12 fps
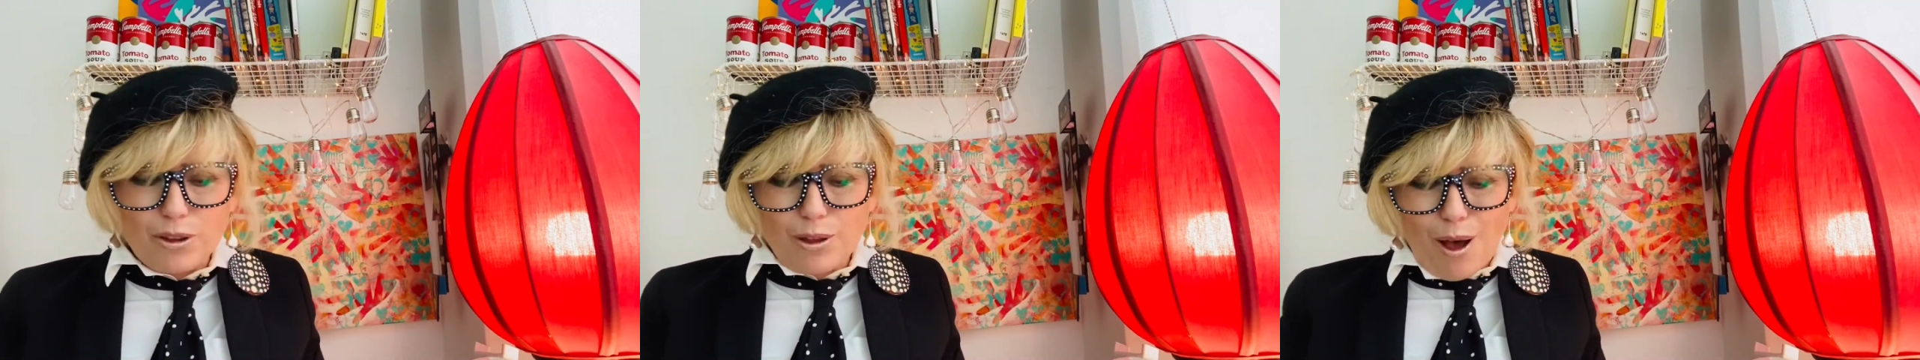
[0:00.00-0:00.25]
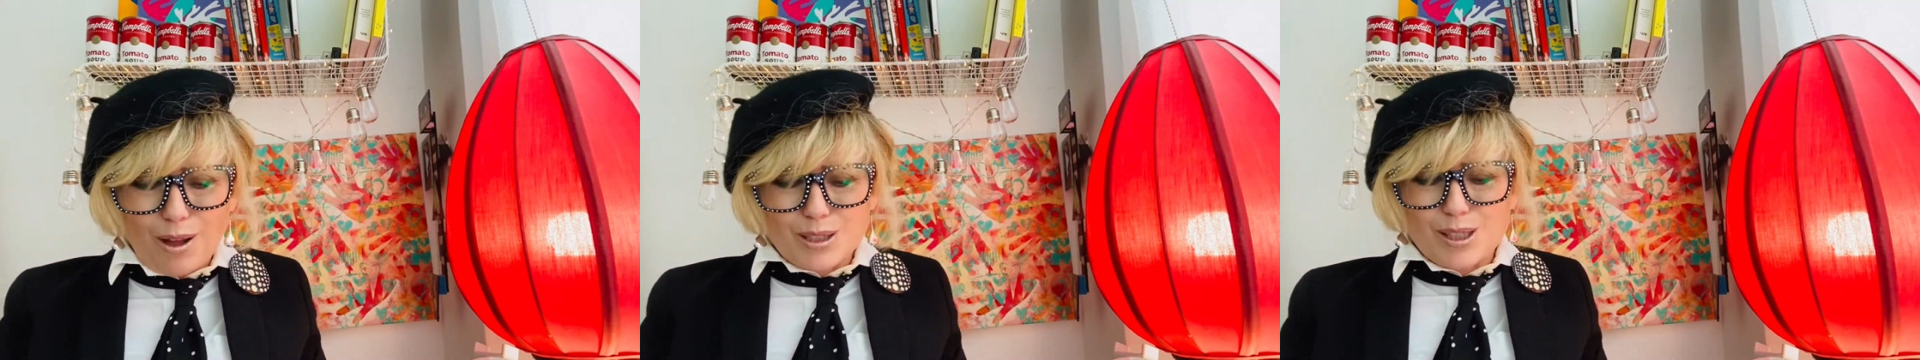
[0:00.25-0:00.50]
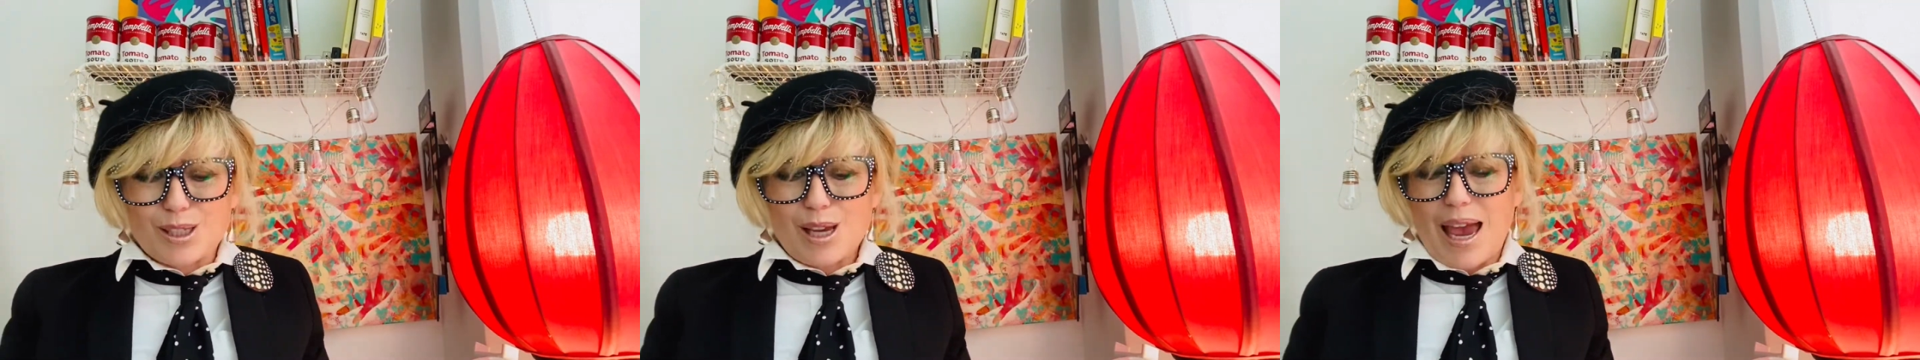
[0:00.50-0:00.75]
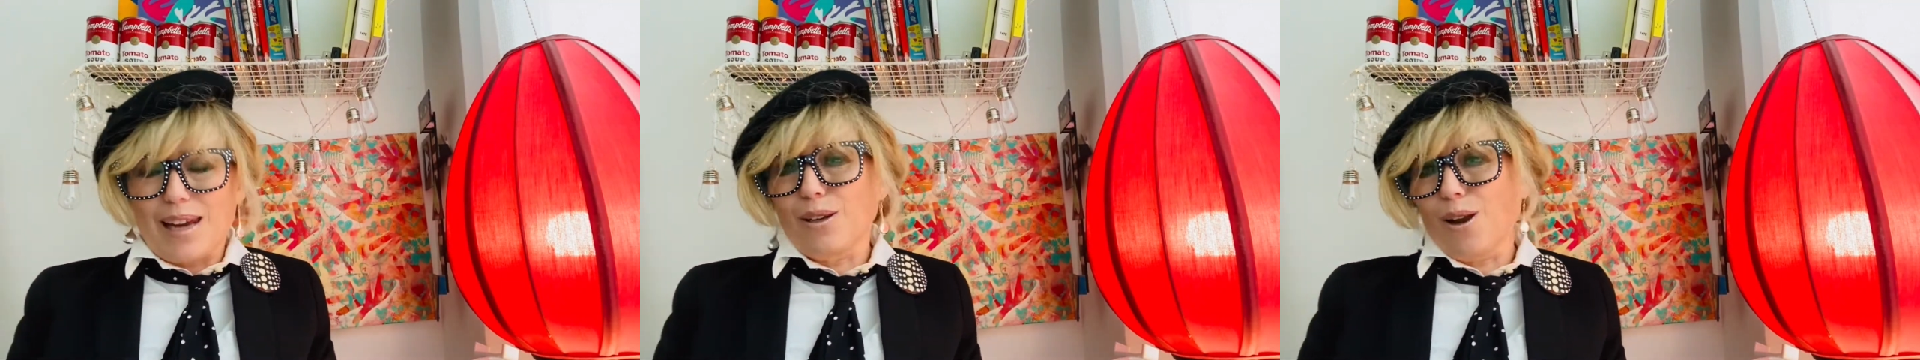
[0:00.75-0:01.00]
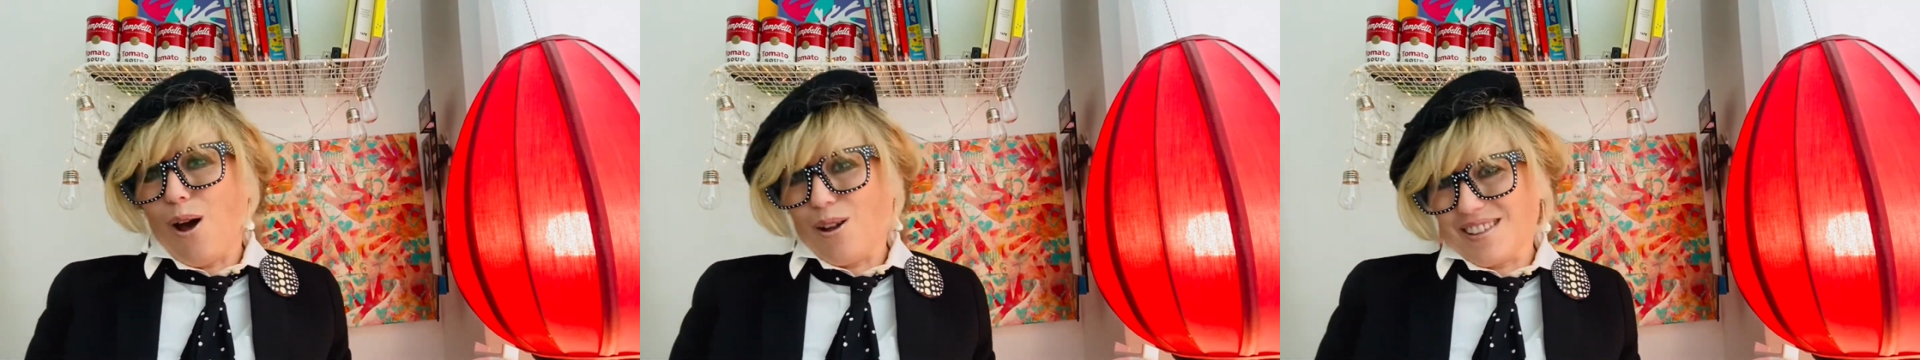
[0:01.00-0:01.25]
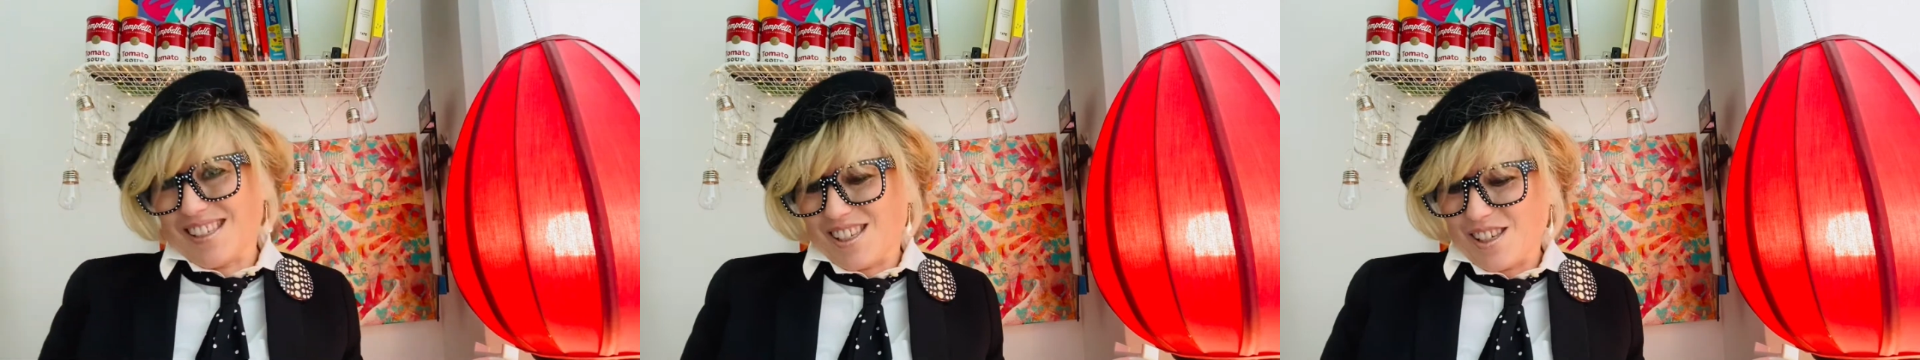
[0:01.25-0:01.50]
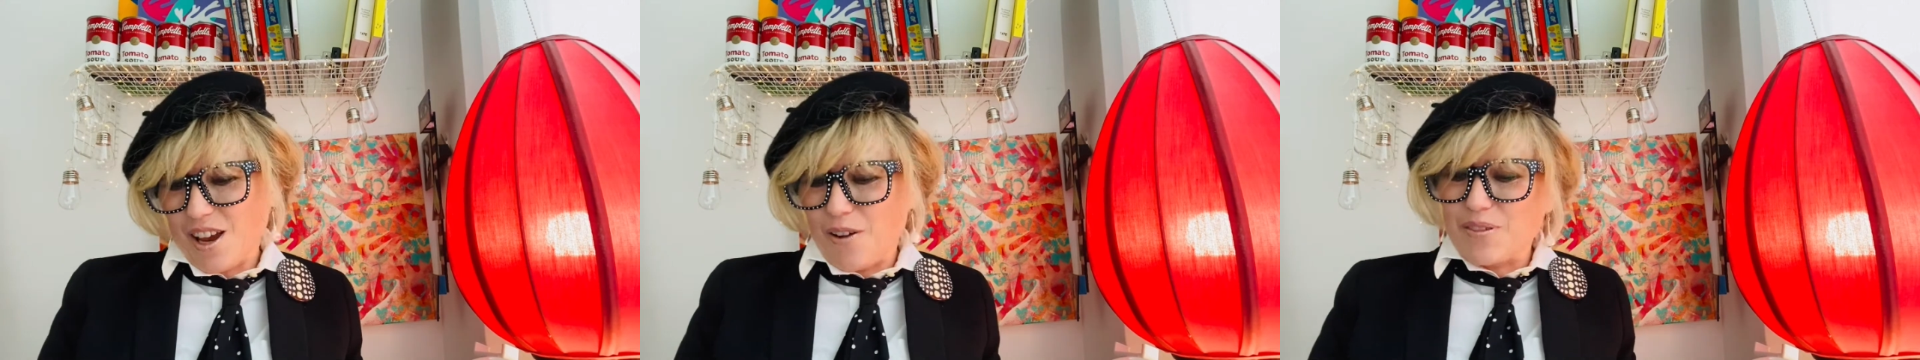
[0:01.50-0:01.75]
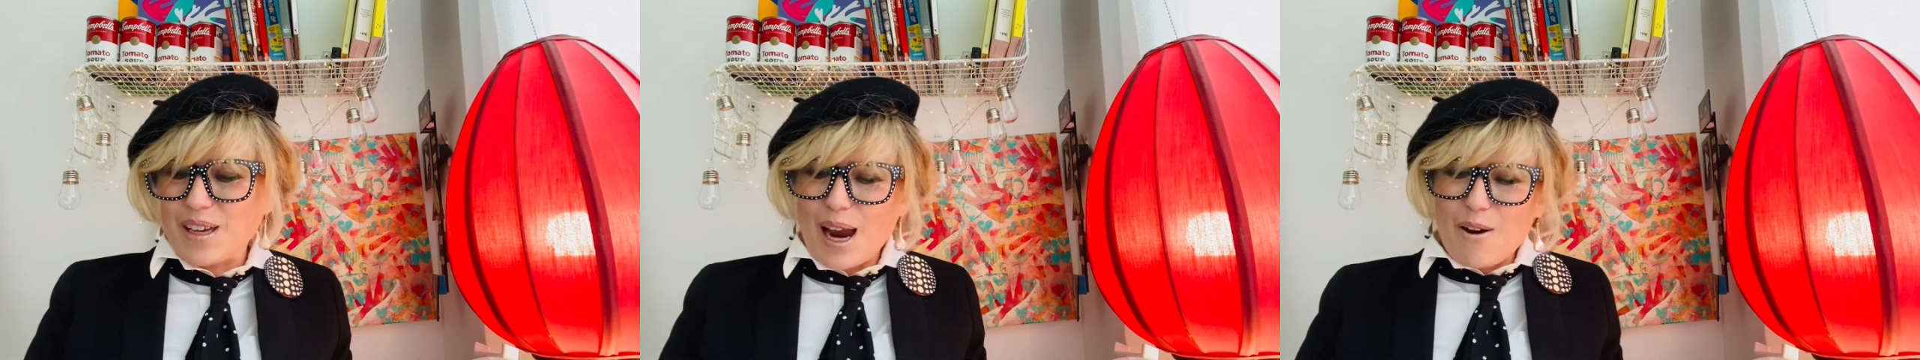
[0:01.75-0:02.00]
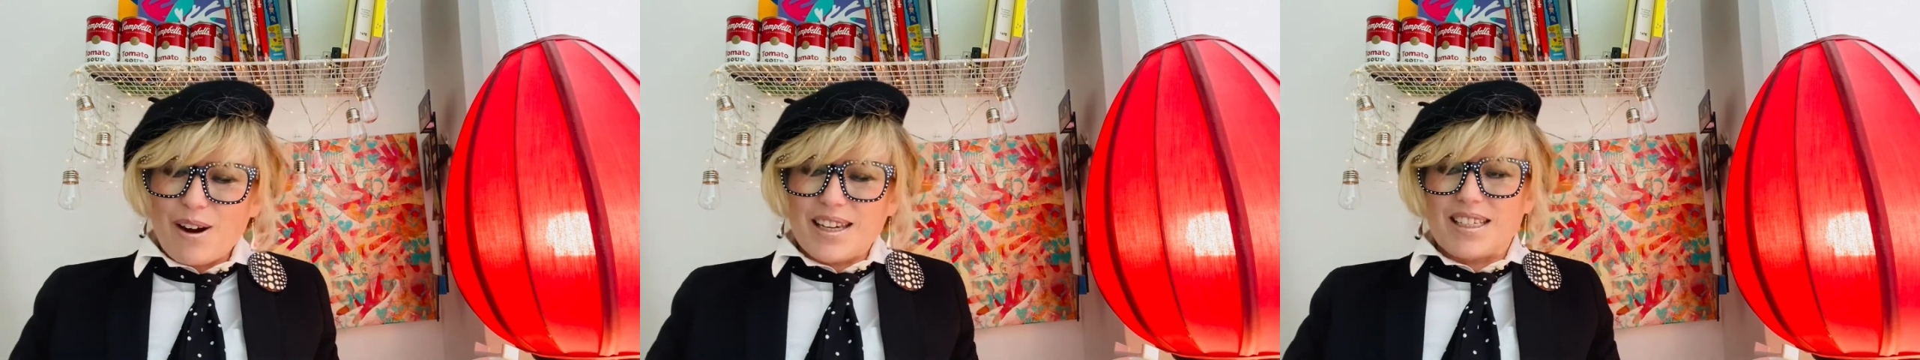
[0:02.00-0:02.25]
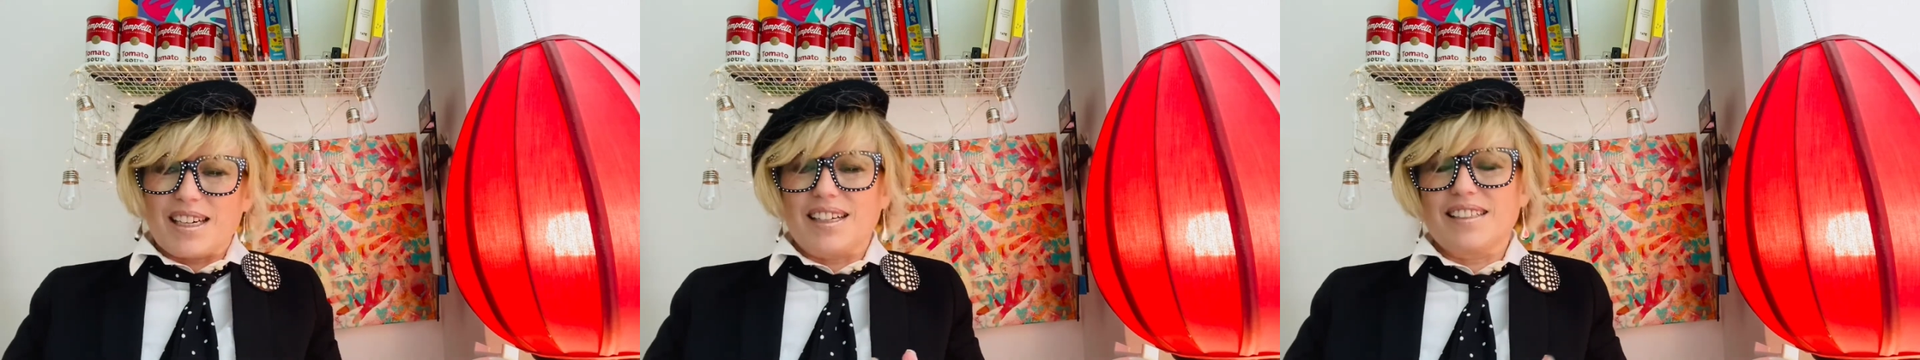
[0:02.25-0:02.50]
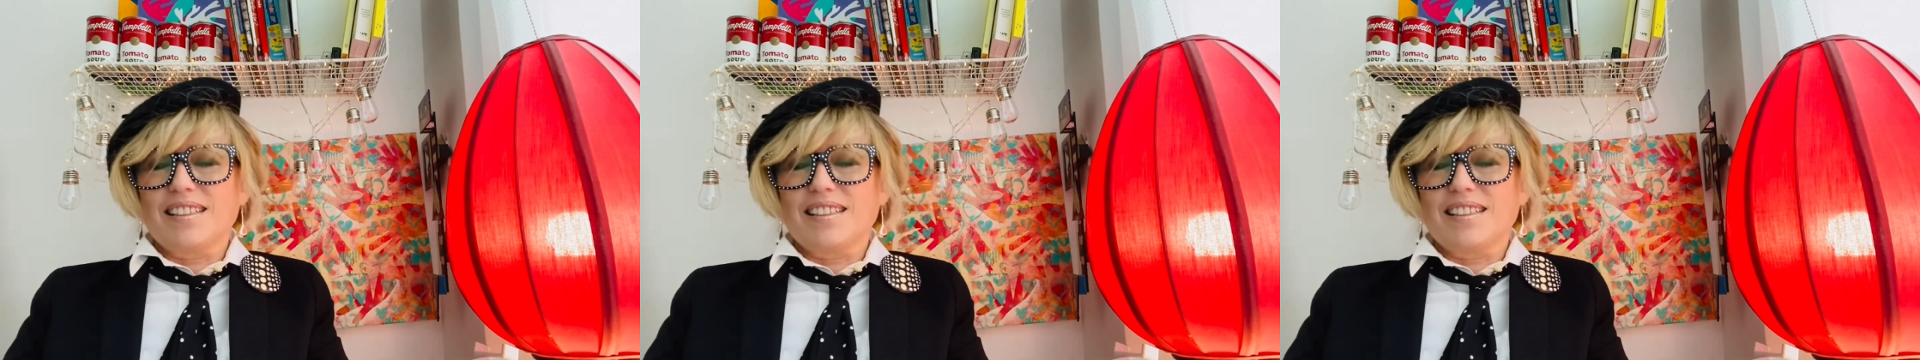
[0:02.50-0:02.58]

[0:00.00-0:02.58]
lots and lots of character.